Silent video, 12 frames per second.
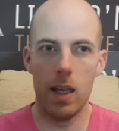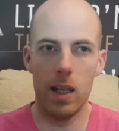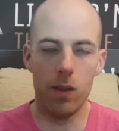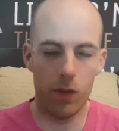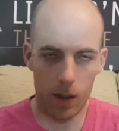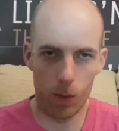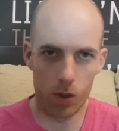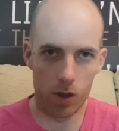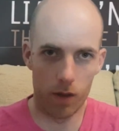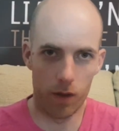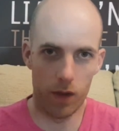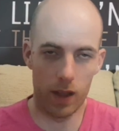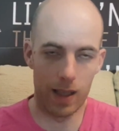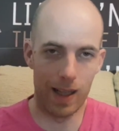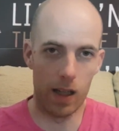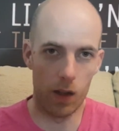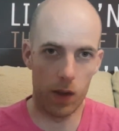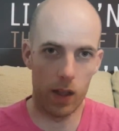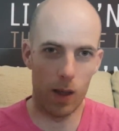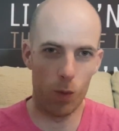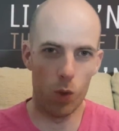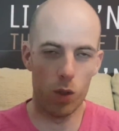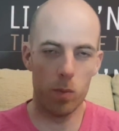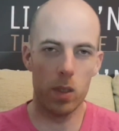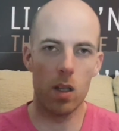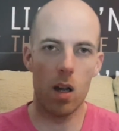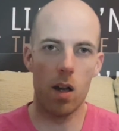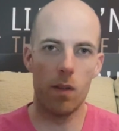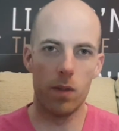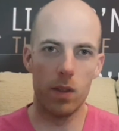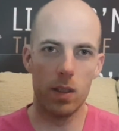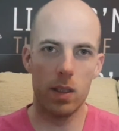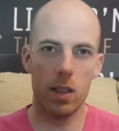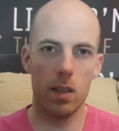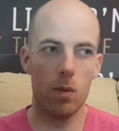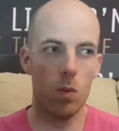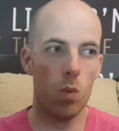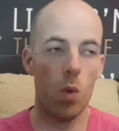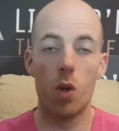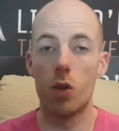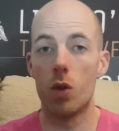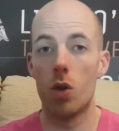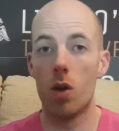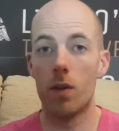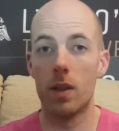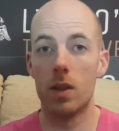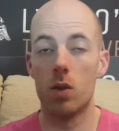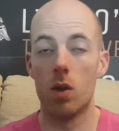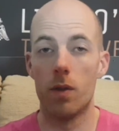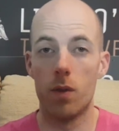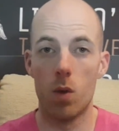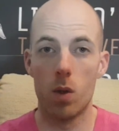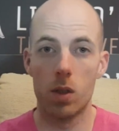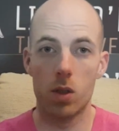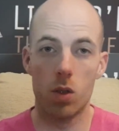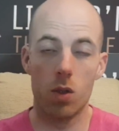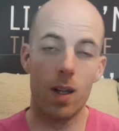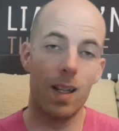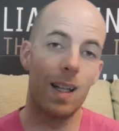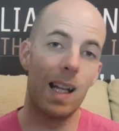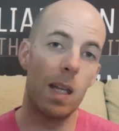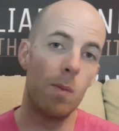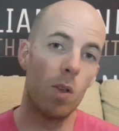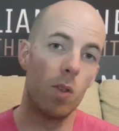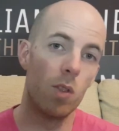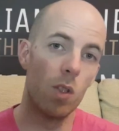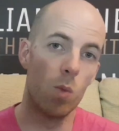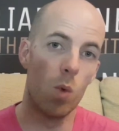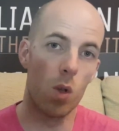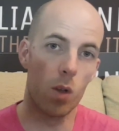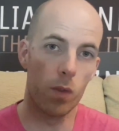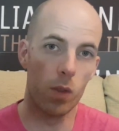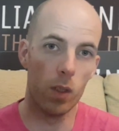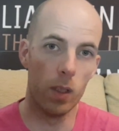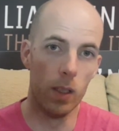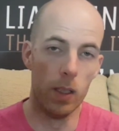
If I wasn't fit and healthy, I wouldn't be confident in wandering off into a forest or trying to climb down to a waterfall,